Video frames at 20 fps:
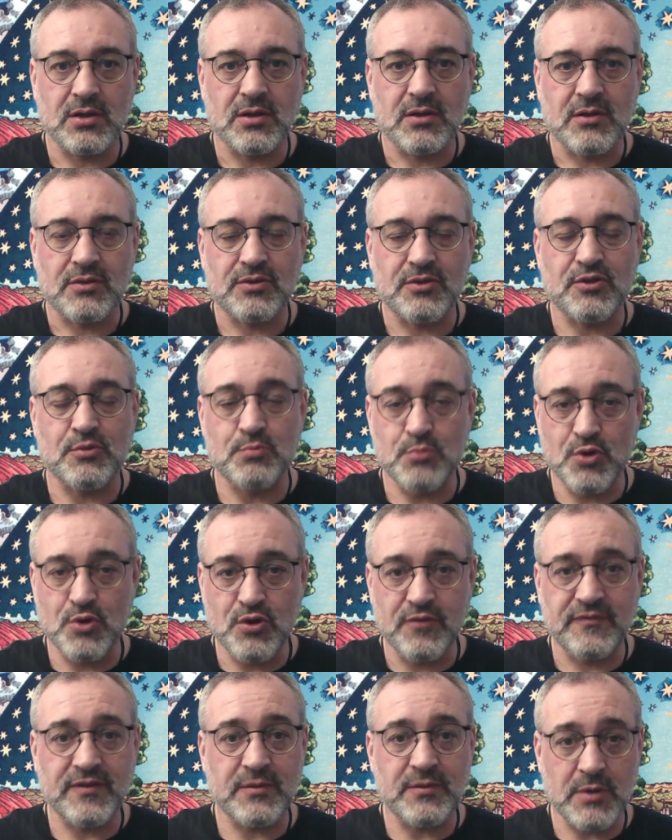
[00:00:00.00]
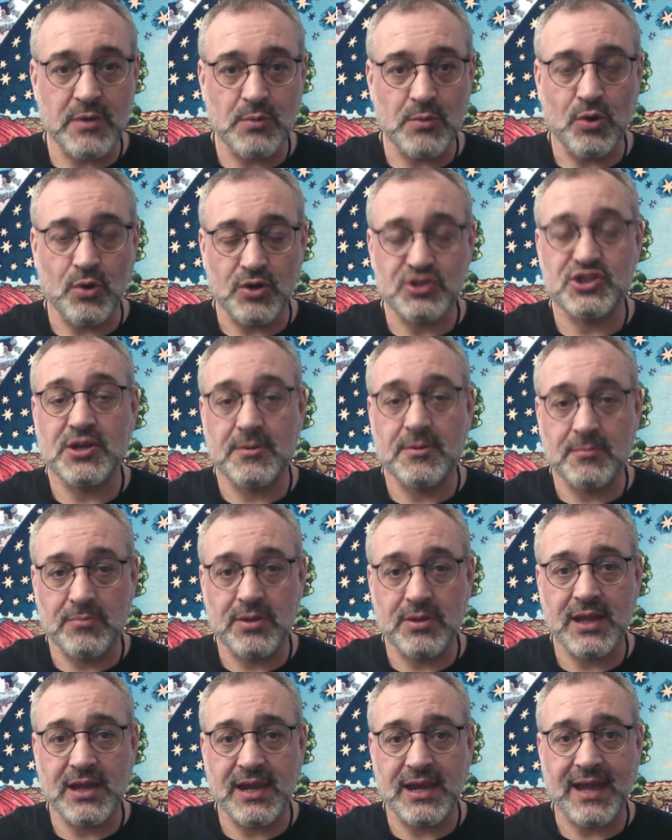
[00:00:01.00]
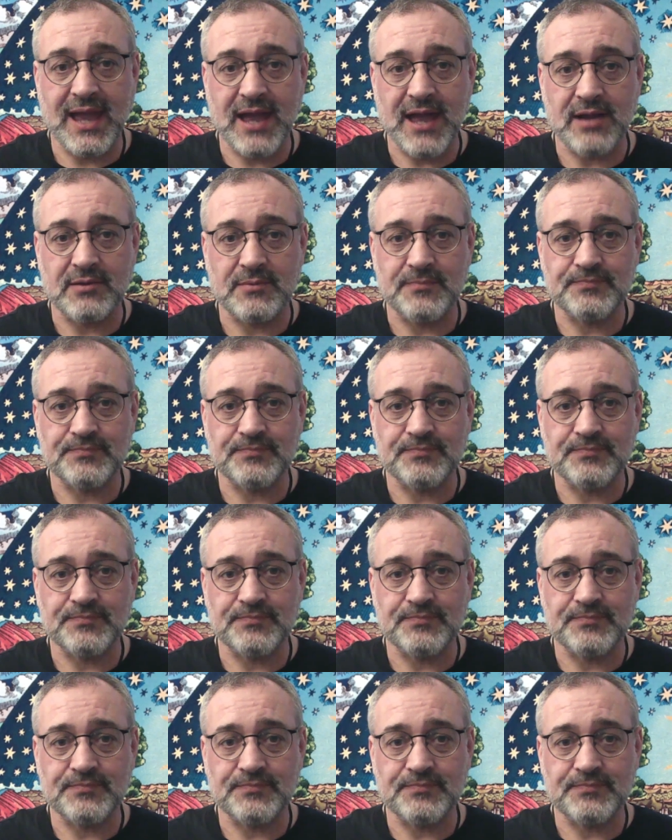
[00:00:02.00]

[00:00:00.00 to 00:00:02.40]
the movie we're watching playing out.